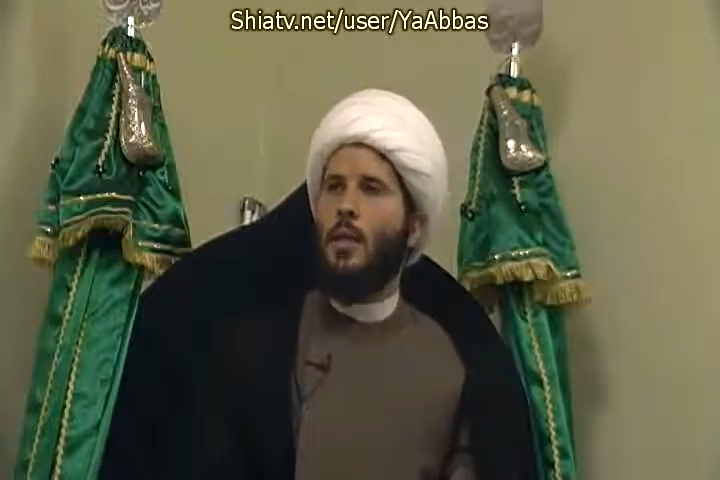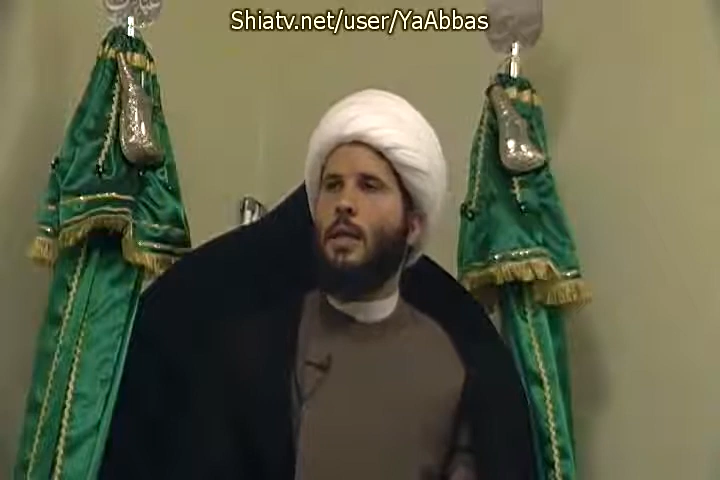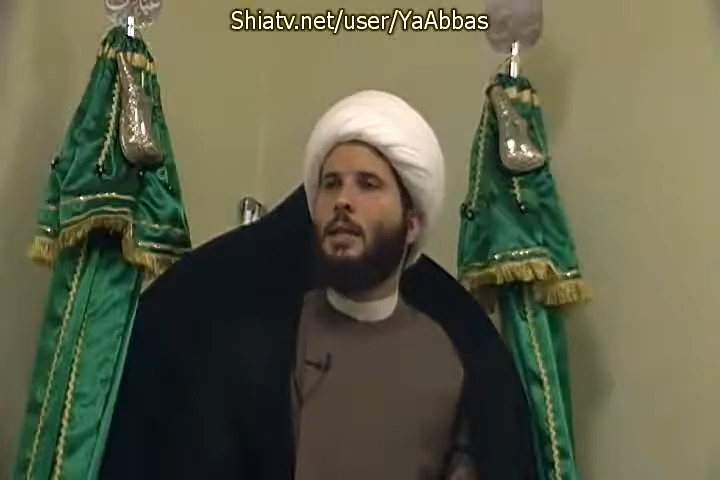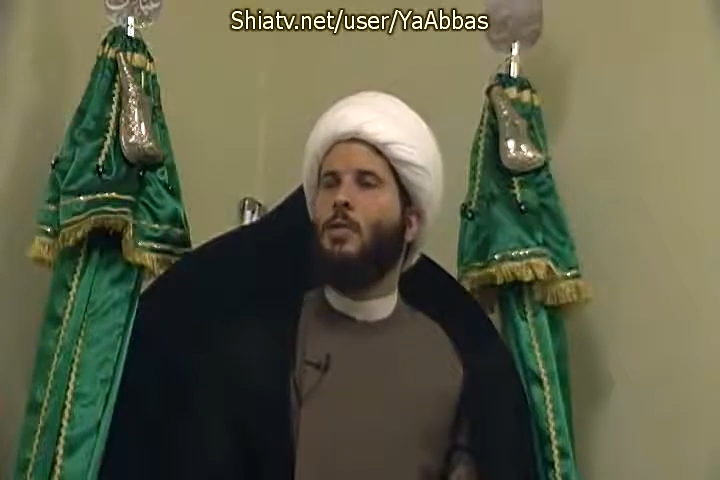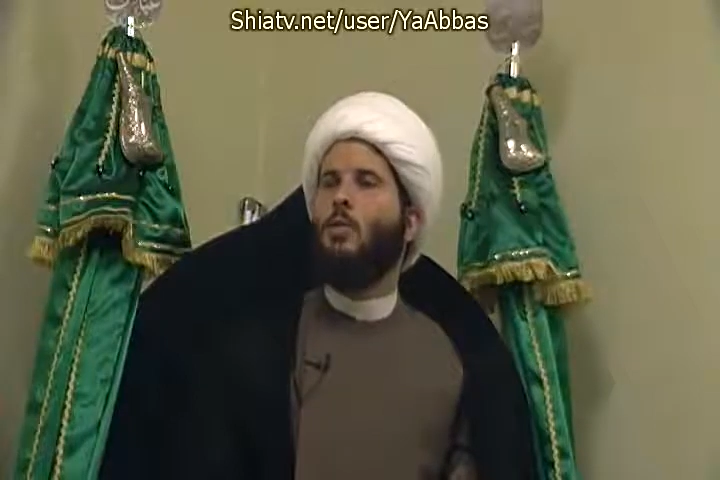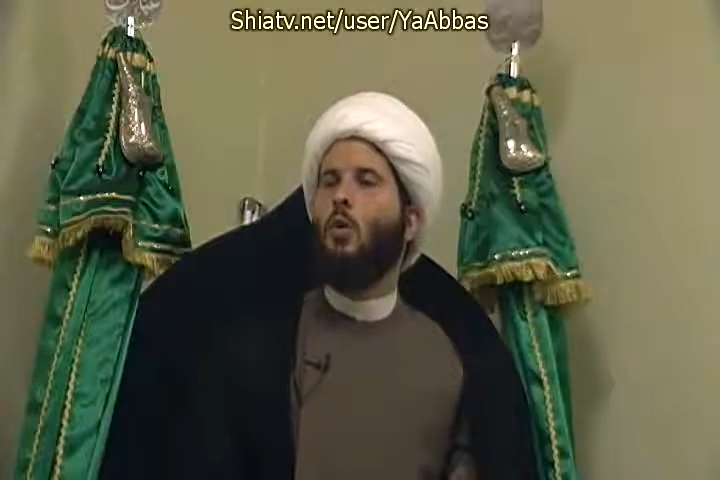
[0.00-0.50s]

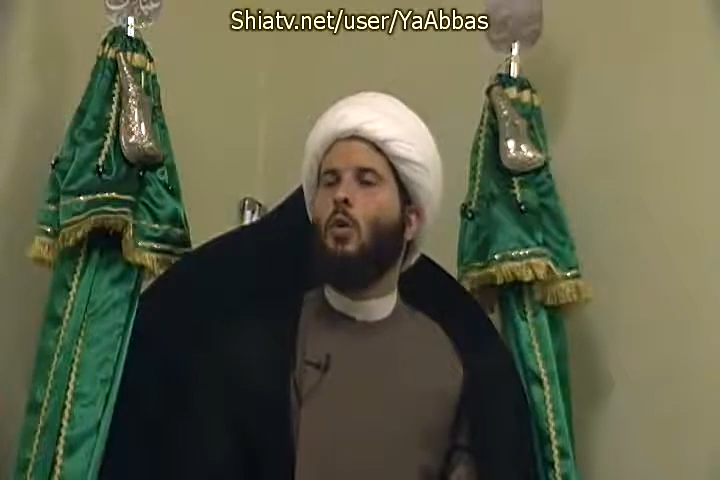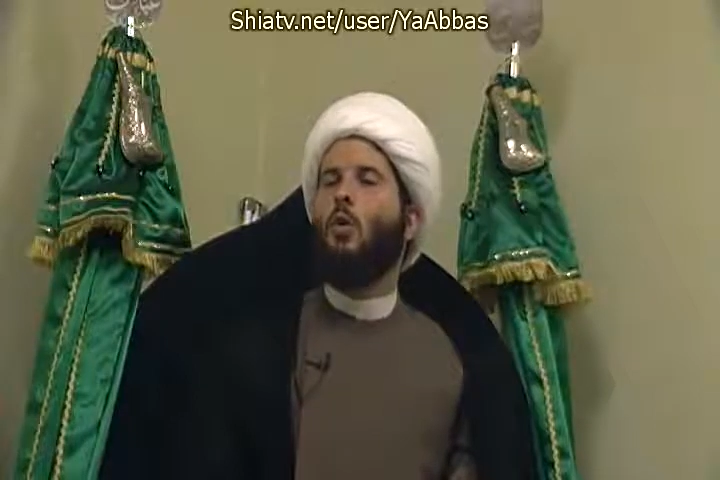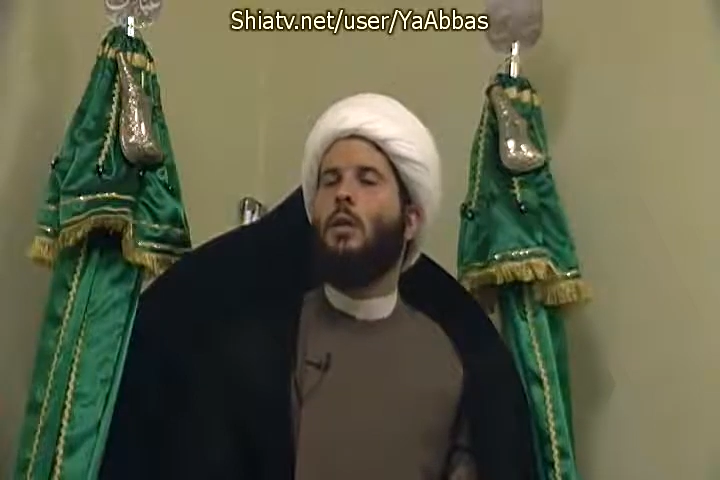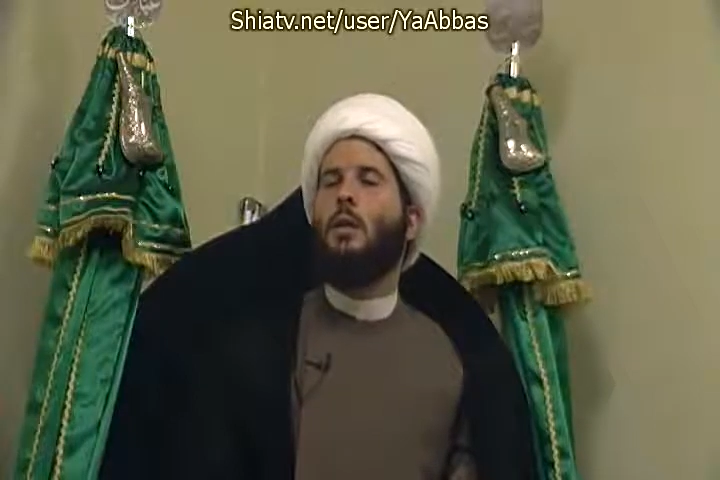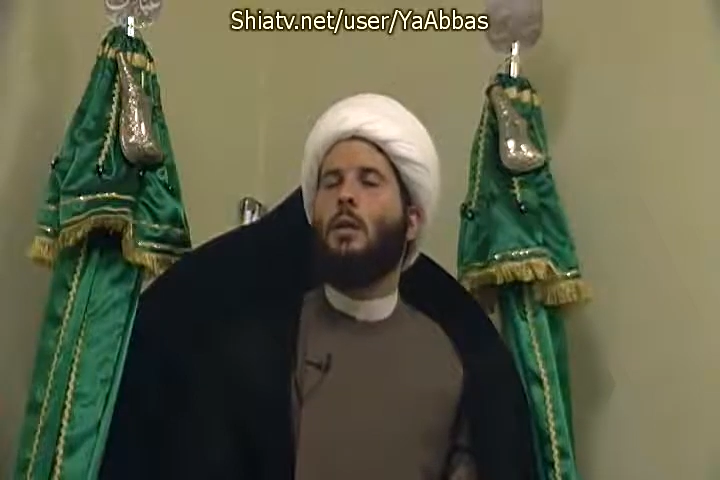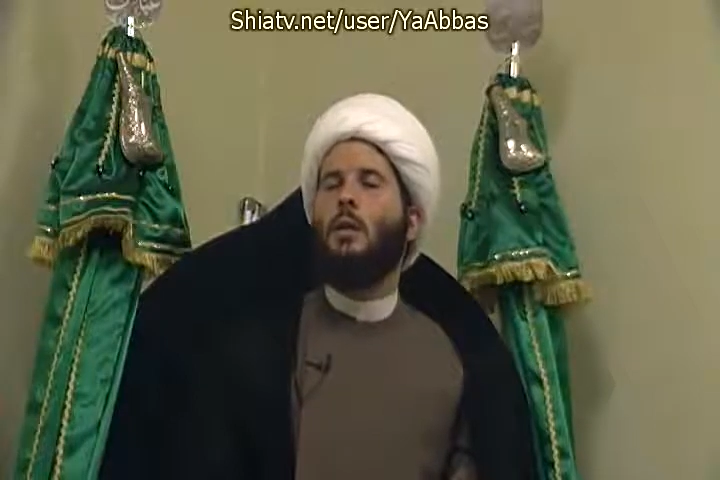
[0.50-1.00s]
nights
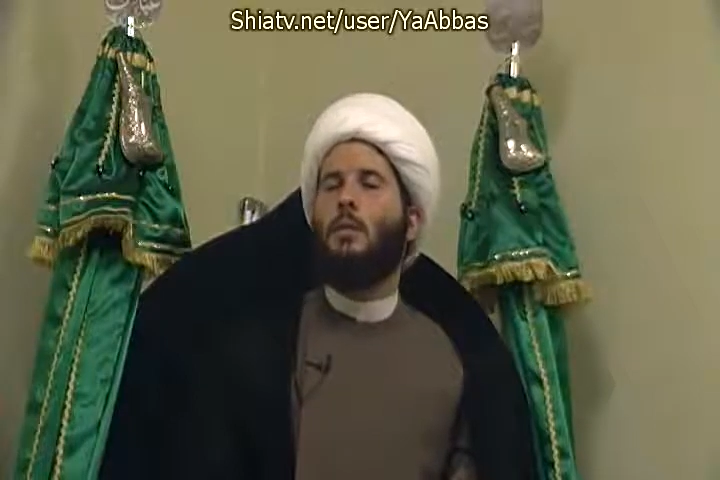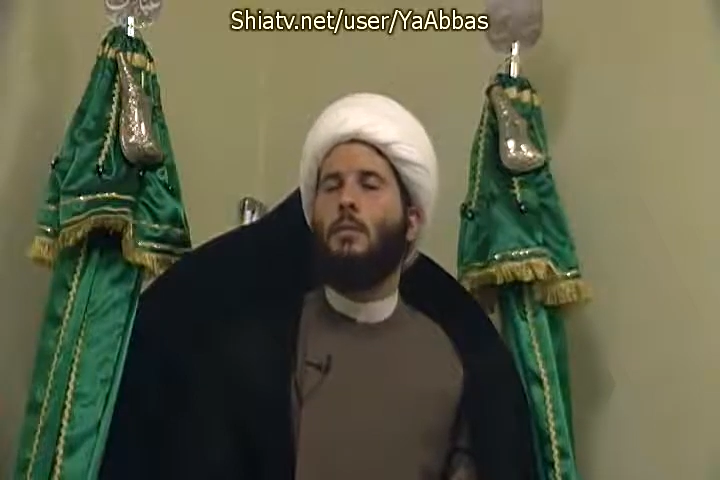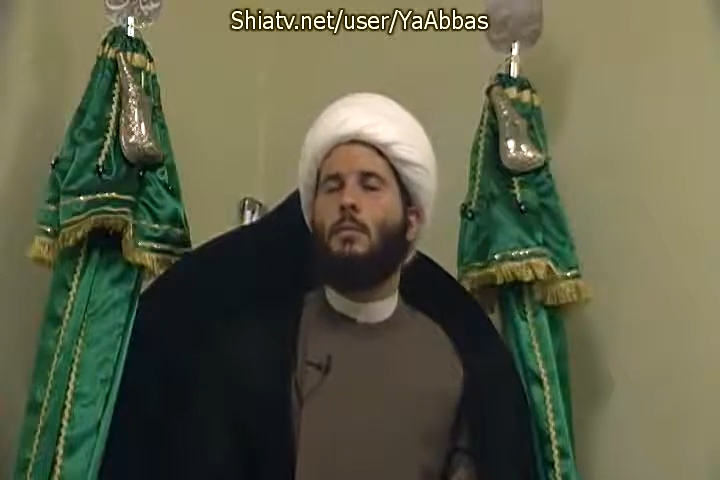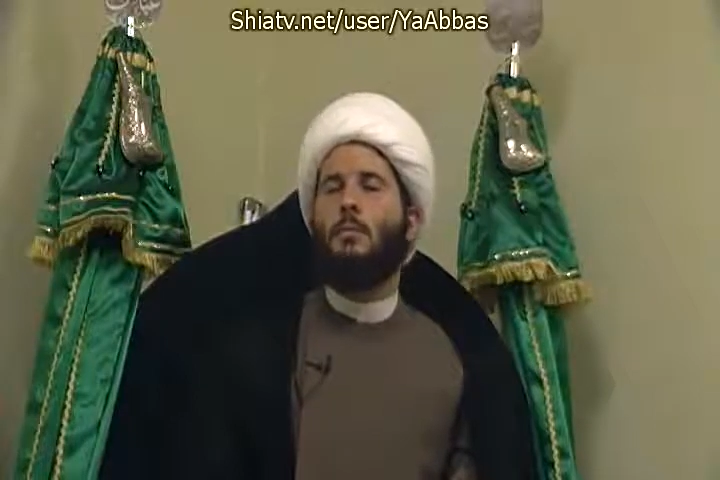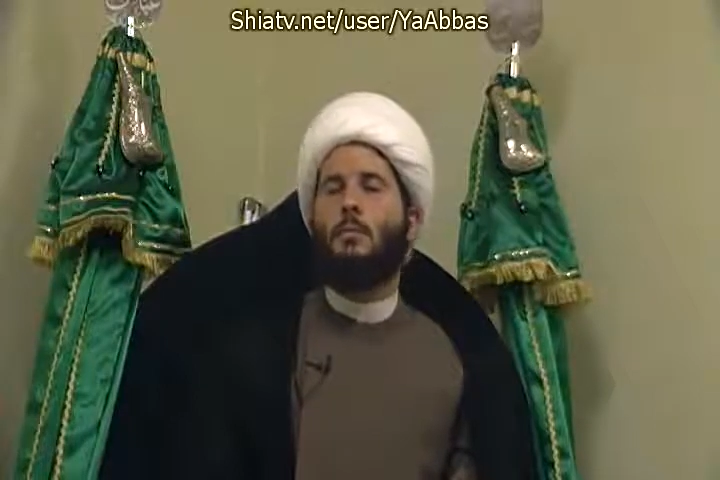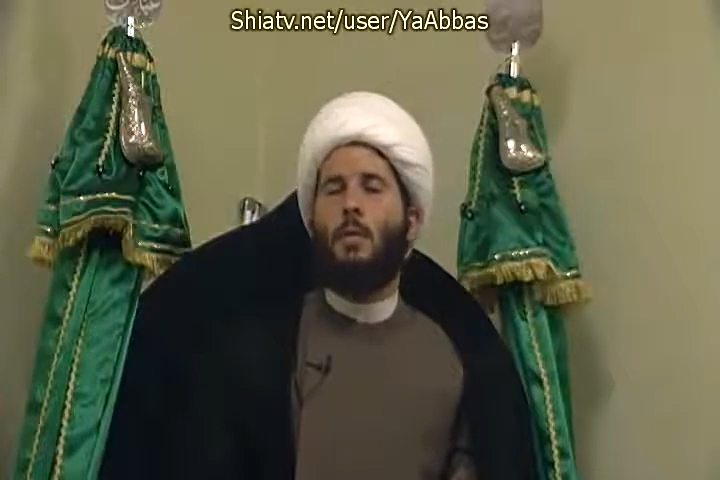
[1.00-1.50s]
only